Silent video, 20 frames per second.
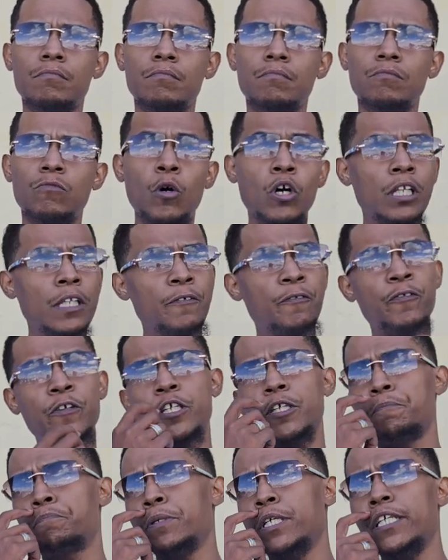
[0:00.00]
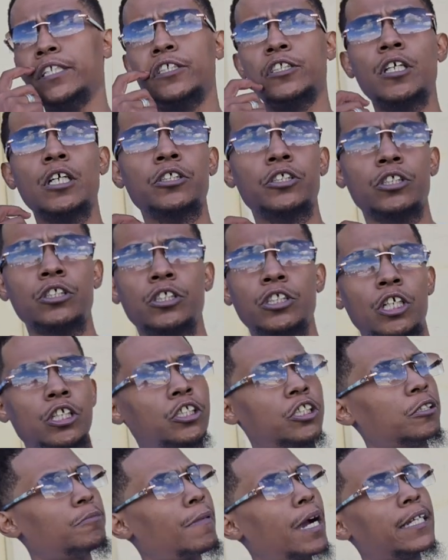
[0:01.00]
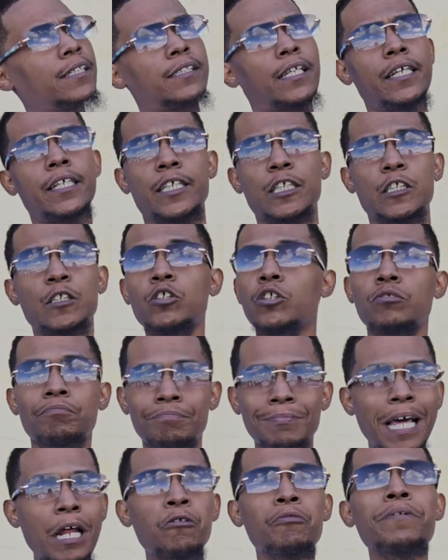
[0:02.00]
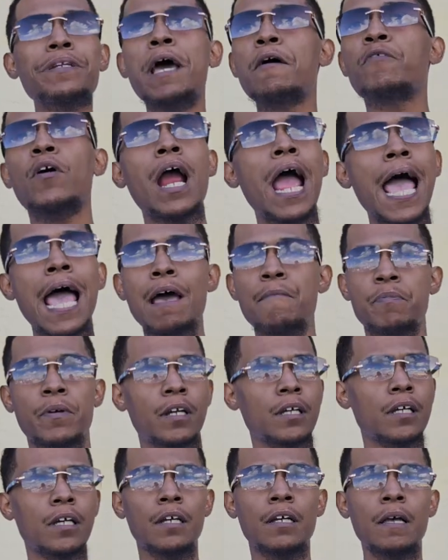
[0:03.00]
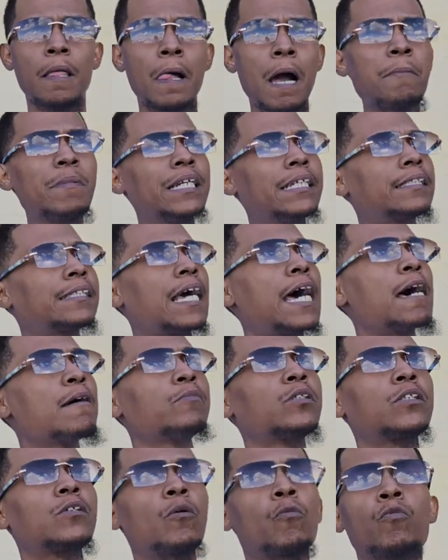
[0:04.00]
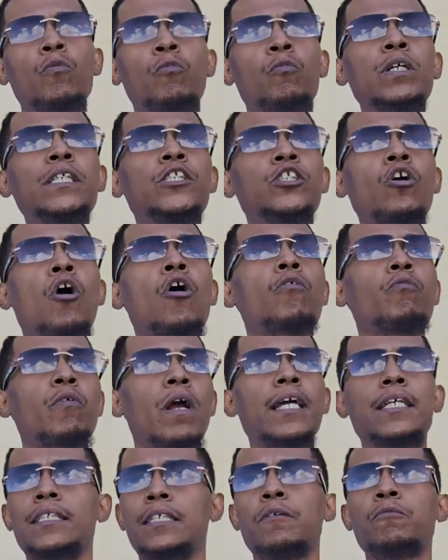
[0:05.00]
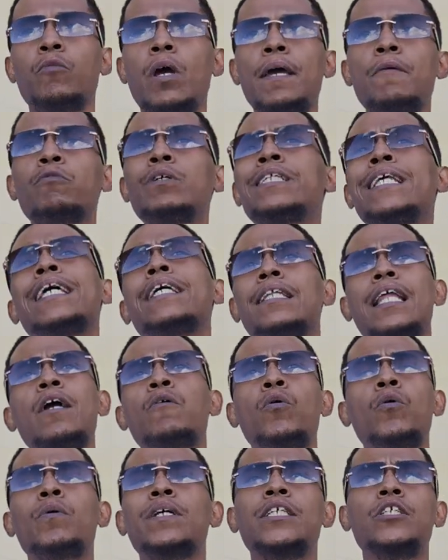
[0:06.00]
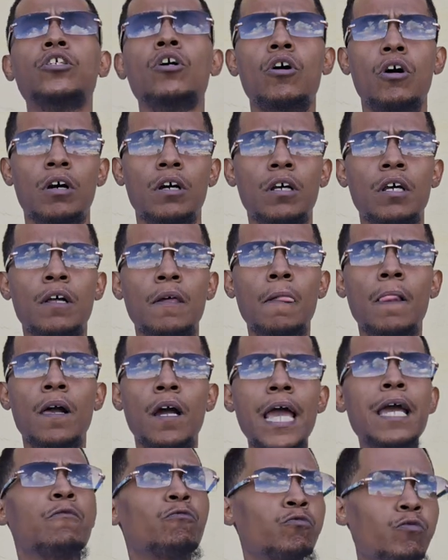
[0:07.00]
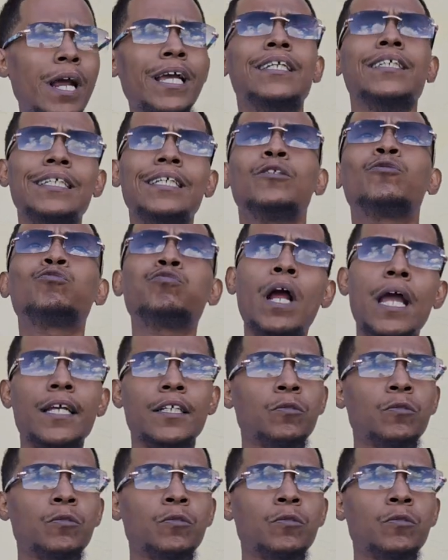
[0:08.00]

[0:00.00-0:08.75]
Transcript: Well, if he beat such and such, he might take his, that'll never happen. How many times we saw Rex and, and we didn't like what we saw? And Rex is Rex.